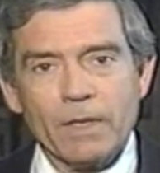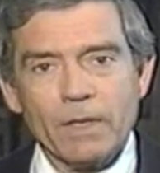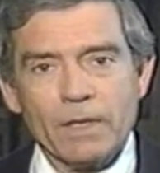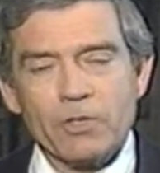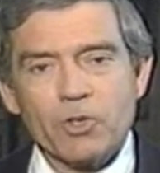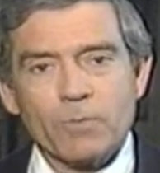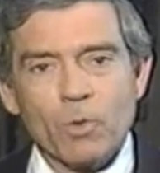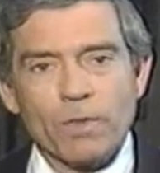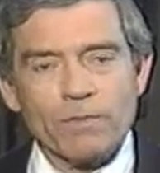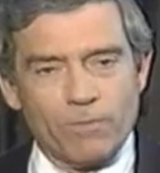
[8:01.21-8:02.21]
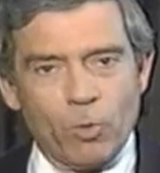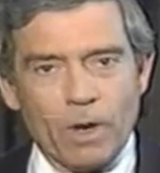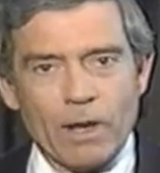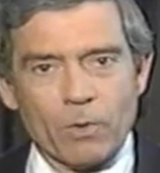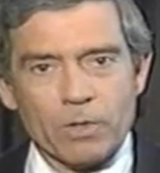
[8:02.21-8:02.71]
It took more than four
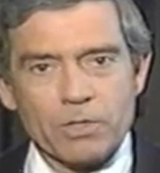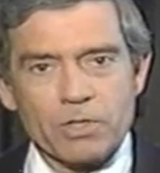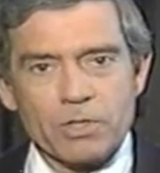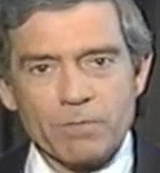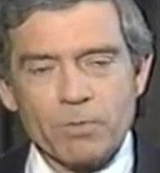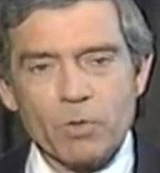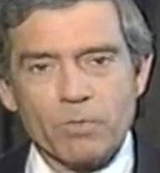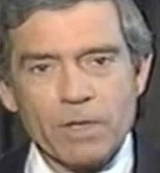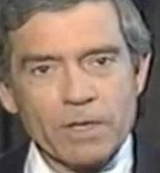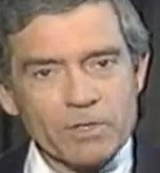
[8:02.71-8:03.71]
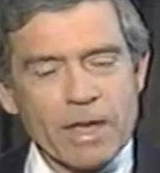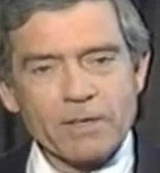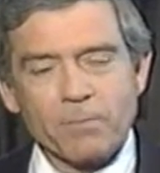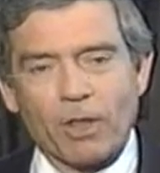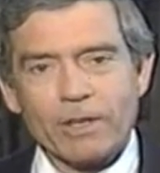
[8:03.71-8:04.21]
hours to compute the
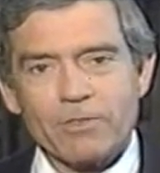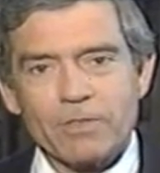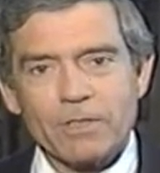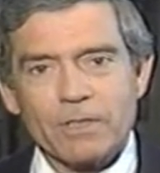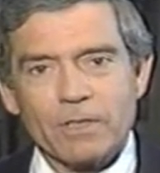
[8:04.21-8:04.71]
exact place.